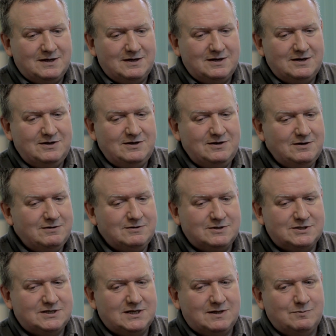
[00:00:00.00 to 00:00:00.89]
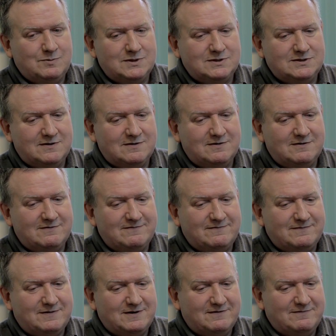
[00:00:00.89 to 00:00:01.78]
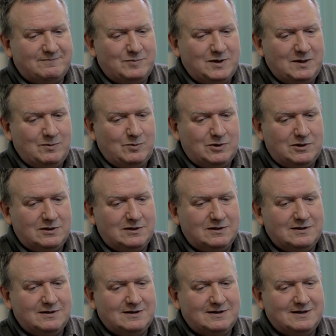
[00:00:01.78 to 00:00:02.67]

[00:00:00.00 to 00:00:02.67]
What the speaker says: huge numbers of people